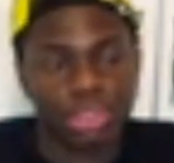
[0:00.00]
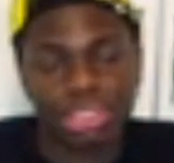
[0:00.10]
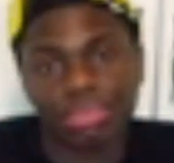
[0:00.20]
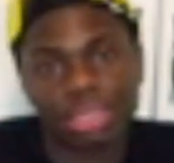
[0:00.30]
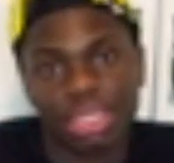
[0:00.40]

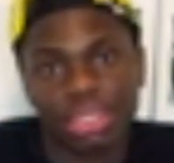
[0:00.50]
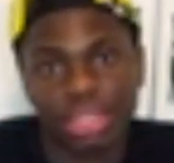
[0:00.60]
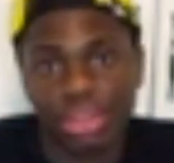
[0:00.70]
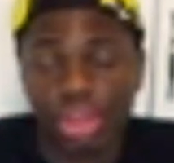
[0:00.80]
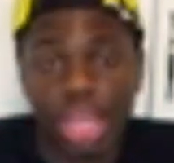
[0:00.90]
with
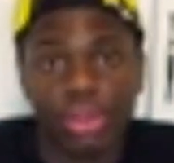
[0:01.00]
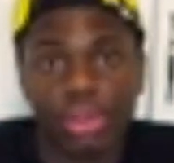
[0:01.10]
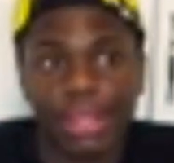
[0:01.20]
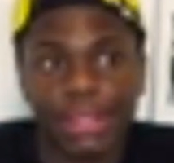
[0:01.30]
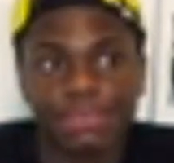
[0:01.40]
something that they're
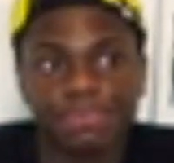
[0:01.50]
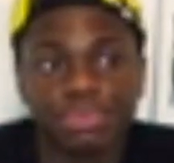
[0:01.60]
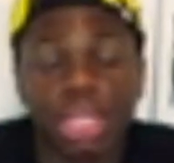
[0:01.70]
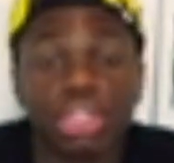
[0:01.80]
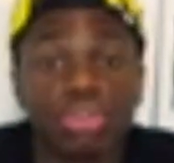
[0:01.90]
carrying,
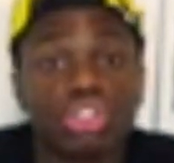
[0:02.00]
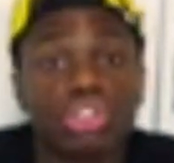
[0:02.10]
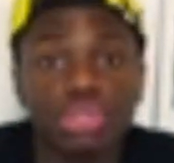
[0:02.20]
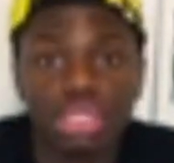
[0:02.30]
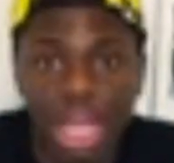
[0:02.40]
and you
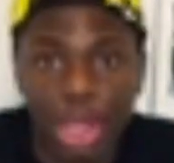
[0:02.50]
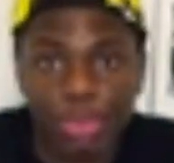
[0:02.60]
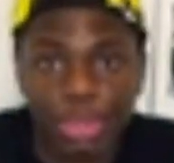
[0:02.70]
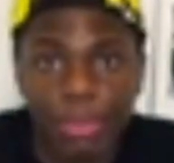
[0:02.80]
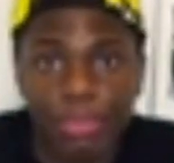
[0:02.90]
choose to
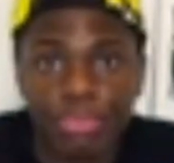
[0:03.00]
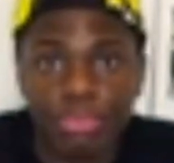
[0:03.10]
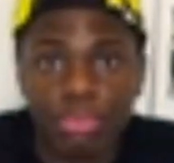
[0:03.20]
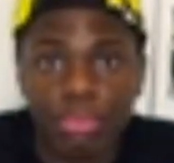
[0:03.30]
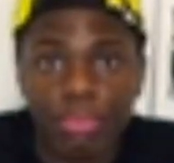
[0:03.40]
help them.
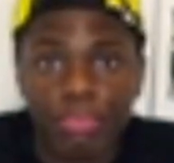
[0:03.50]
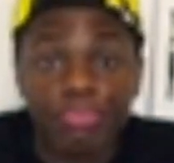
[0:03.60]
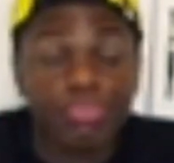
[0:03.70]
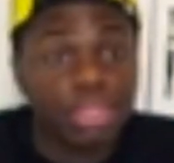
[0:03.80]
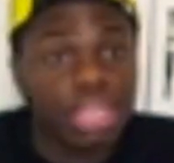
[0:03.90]

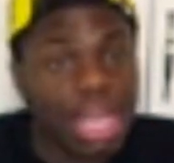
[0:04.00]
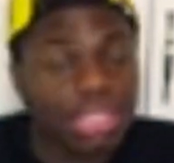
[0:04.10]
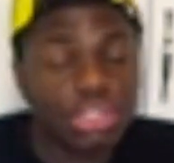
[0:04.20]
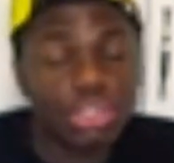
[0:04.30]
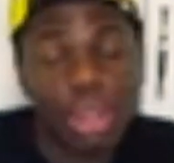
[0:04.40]

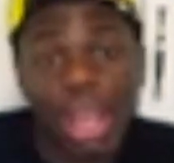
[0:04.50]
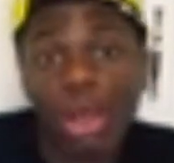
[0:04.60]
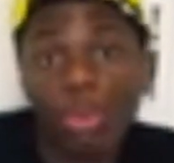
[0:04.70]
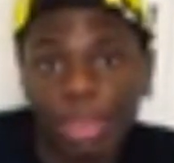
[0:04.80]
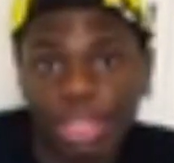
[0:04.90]
Yes, you're
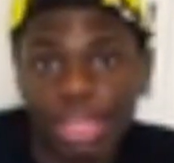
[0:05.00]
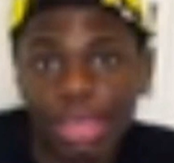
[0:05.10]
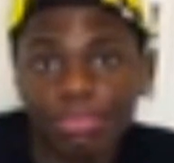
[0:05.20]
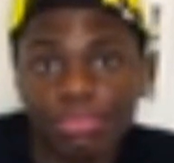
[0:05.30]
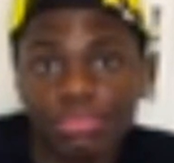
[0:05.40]
helping
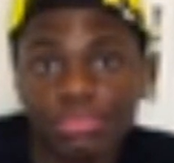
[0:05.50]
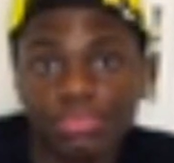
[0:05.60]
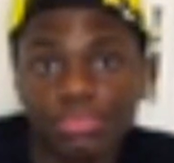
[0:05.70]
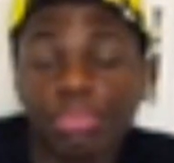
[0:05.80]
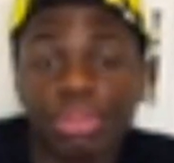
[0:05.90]
them,
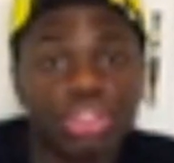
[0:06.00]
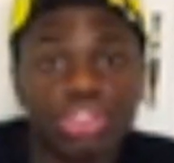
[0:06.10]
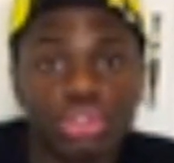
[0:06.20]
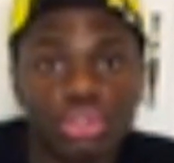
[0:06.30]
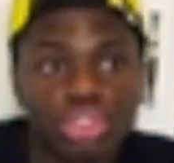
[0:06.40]
but the
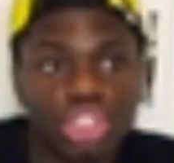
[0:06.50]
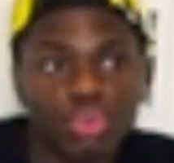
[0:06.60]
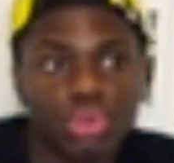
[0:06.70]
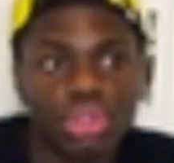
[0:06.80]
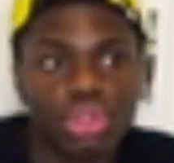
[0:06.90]

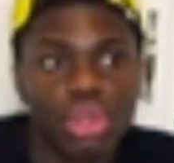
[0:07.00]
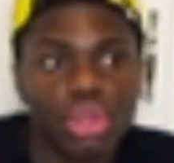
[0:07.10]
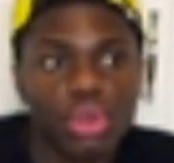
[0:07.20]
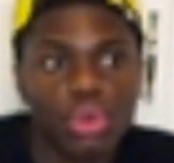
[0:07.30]
solution will